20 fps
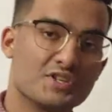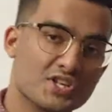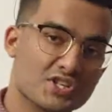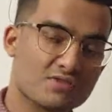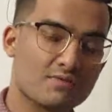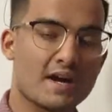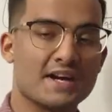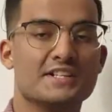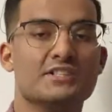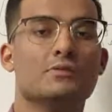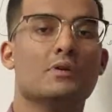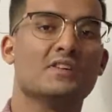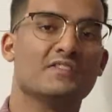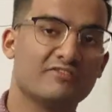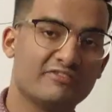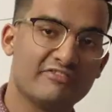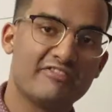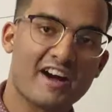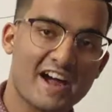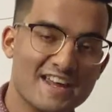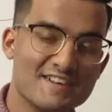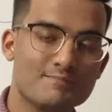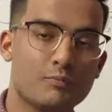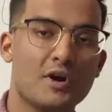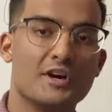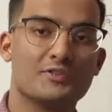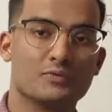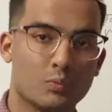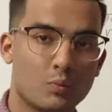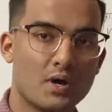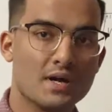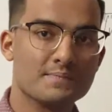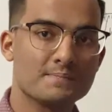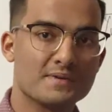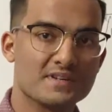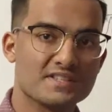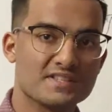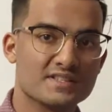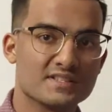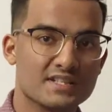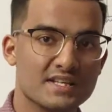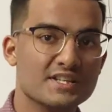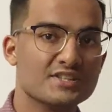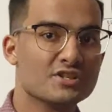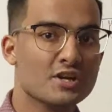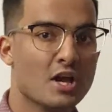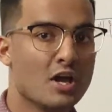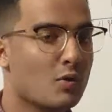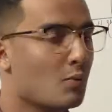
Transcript: which is right now at 5.1%,